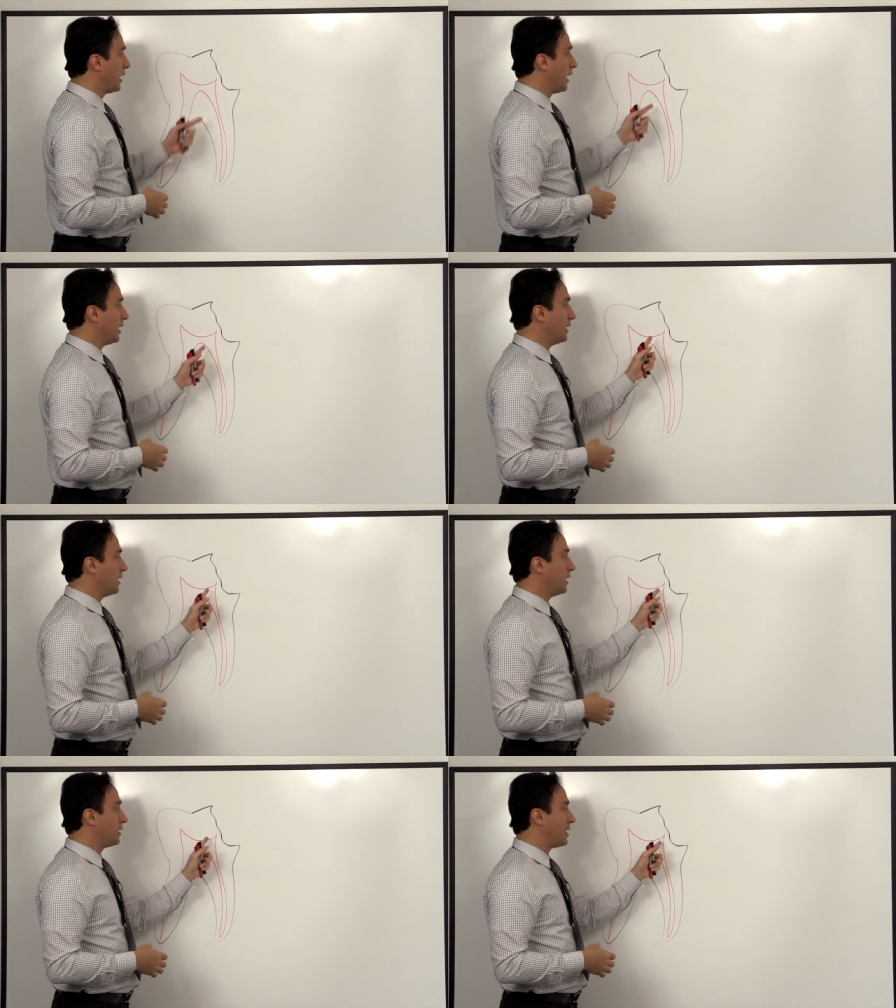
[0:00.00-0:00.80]

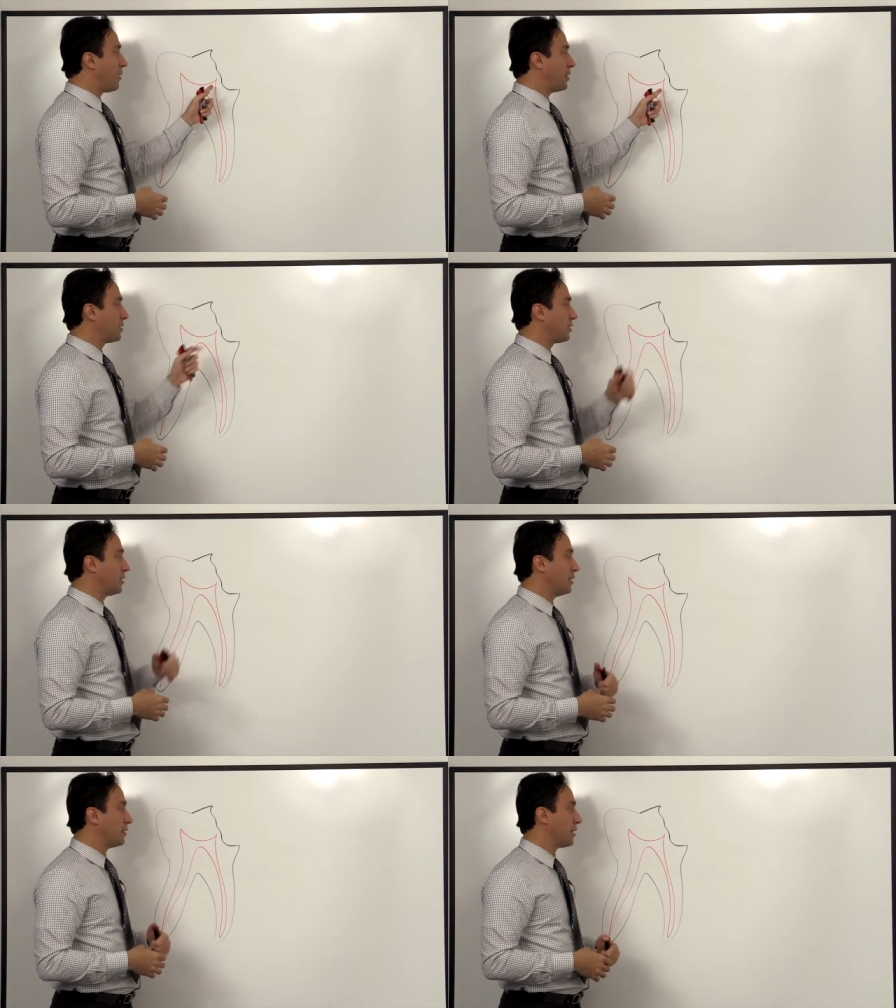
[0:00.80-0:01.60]
any uh, damage to
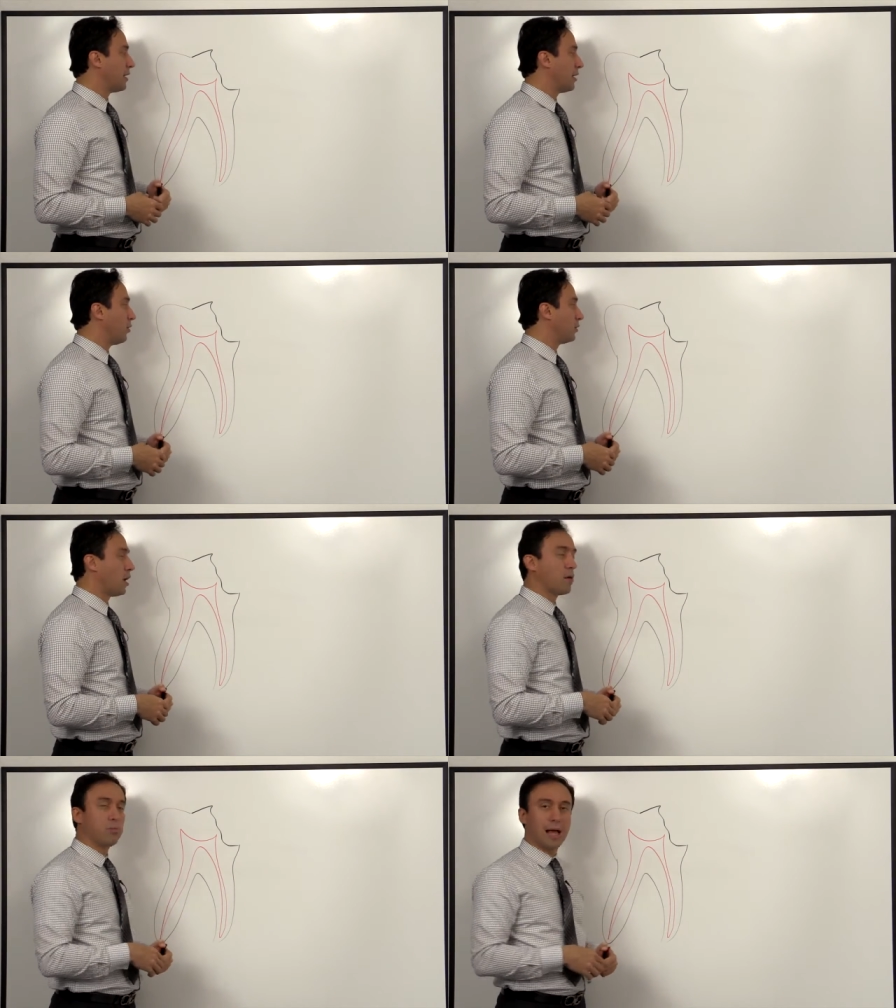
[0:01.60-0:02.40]
these uh,
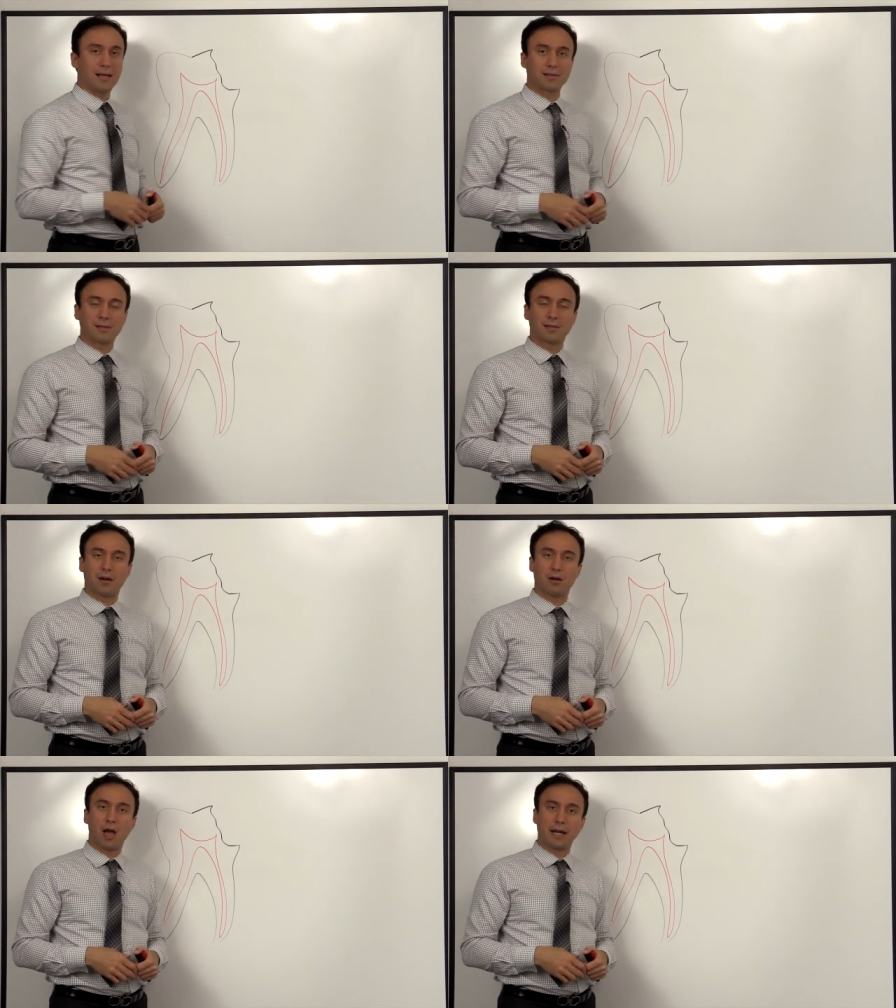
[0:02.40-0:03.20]
odontoblasts that
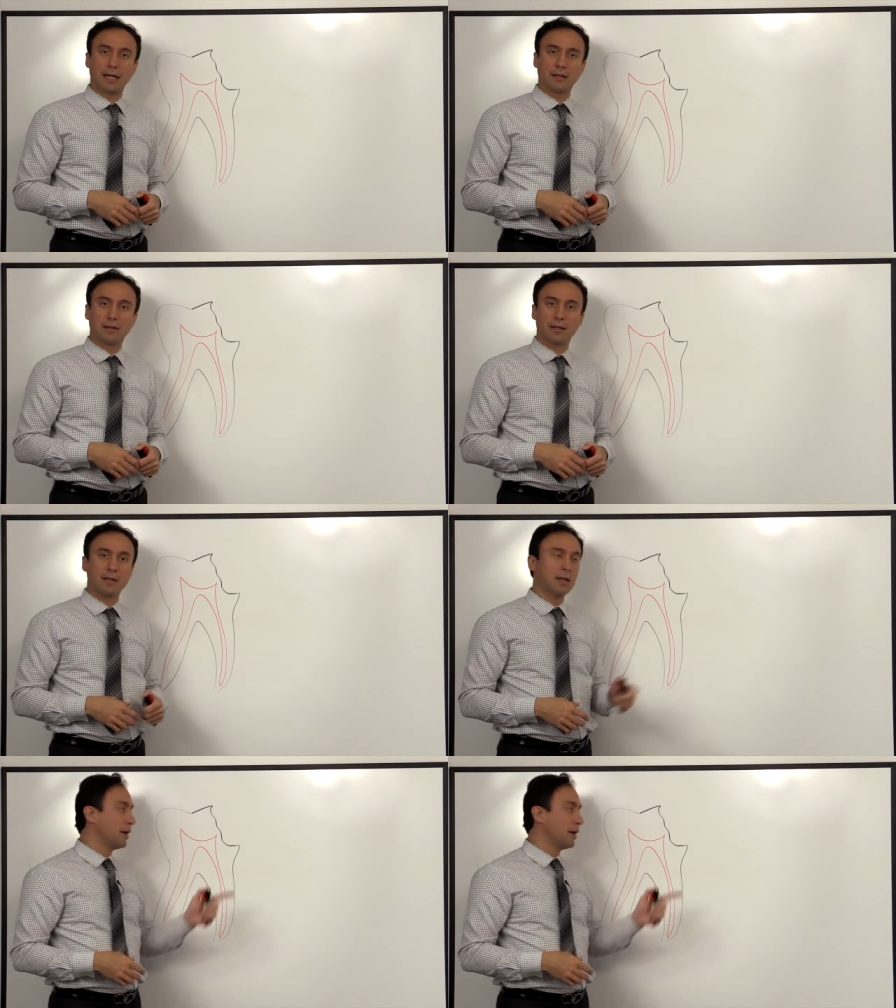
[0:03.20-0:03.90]
are lining the,